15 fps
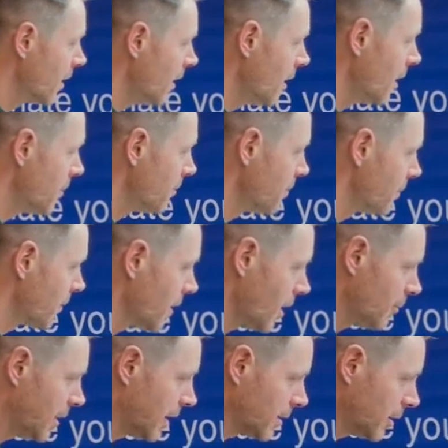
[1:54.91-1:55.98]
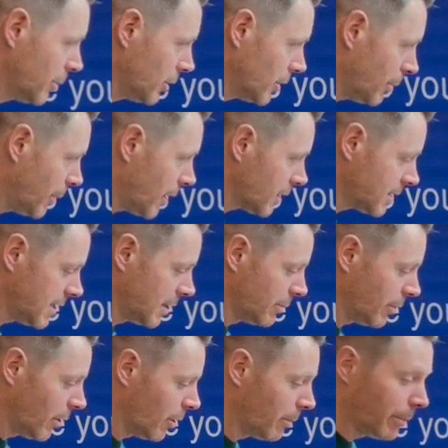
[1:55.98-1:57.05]
I'm now going to put the part
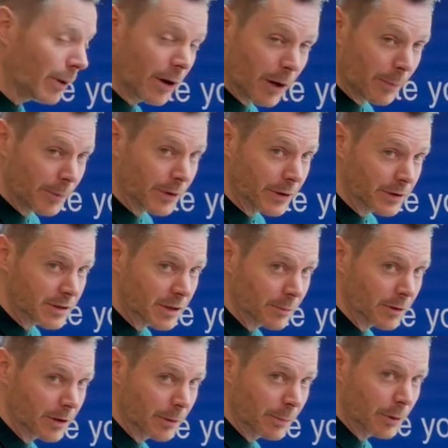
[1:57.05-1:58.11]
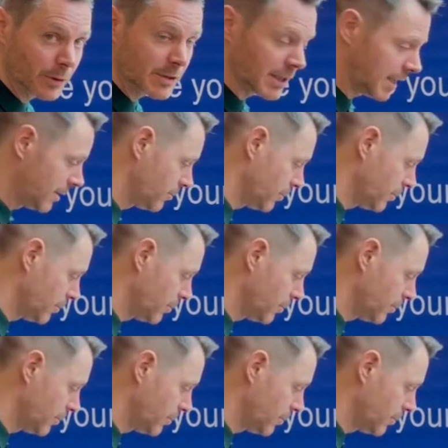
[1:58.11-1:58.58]
in, but on purpose, I'm going to put it